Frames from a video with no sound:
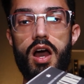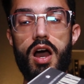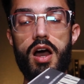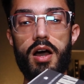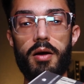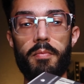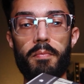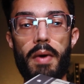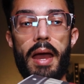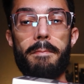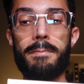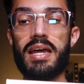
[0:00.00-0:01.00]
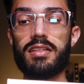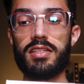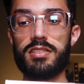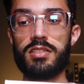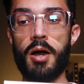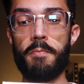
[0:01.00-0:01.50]
um, I picked
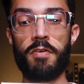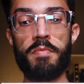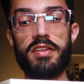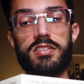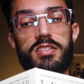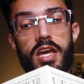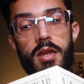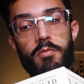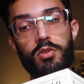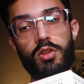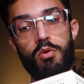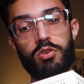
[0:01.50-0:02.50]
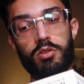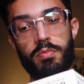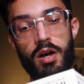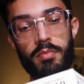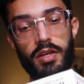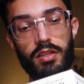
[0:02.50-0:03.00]
this up from that same local
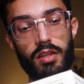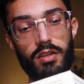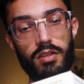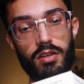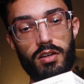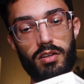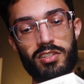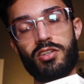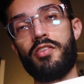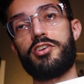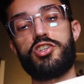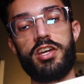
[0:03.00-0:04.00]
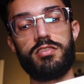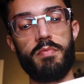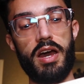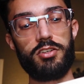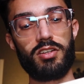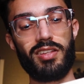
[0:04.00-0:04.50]
public... It's called the Shades of
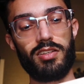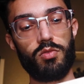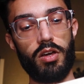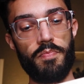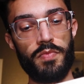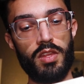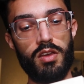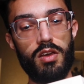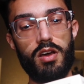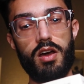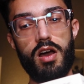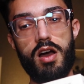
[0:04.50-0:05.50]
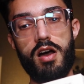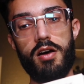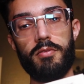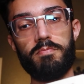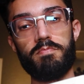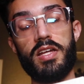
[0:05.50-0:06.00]
Magic, that's why.
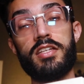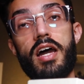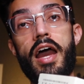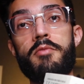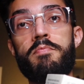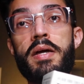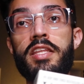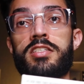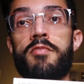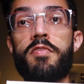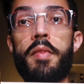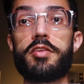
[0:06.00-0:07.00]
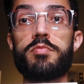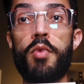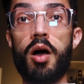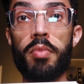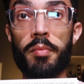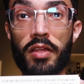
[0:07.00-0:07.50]
Um, I picked this up from that
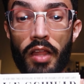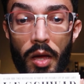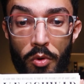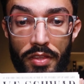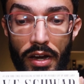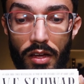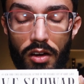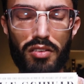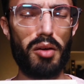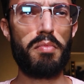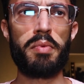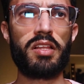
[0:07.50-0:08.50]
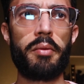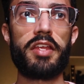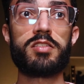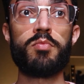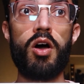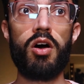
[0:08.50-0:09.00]
small public library that I, uh, not public
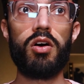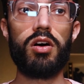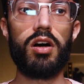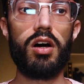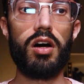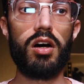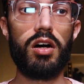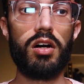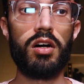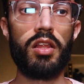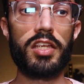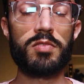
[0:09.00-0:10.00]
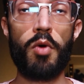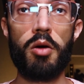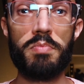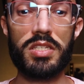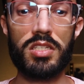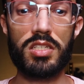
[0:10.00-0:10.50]
library, that small, uh, a
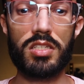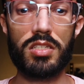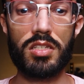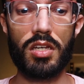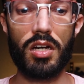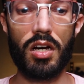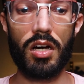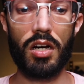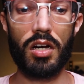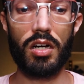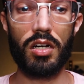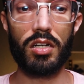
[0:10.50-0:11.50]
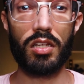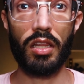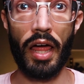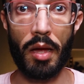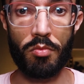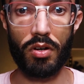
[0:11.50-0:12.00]
small business, uh,
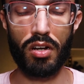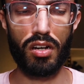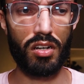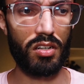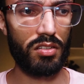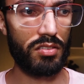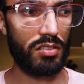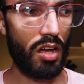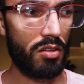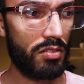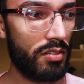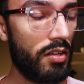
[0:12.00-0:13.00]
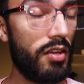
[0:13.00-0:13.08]
lib uh, not,